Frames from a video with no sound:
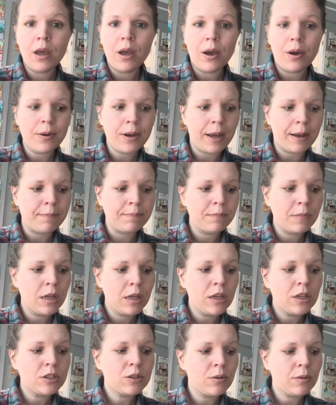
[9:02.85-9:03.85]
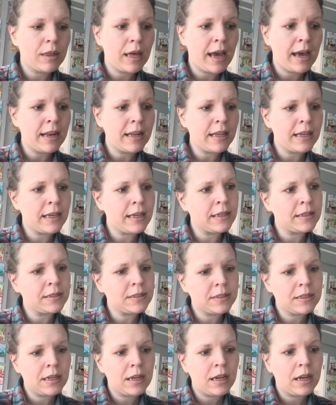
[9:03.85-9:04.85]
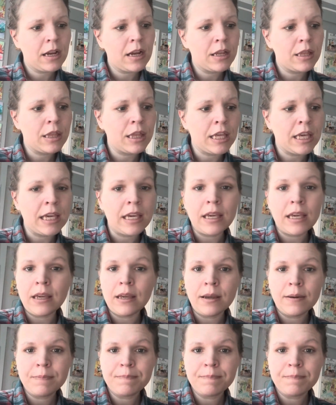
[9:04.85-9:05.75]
Okay, so that is the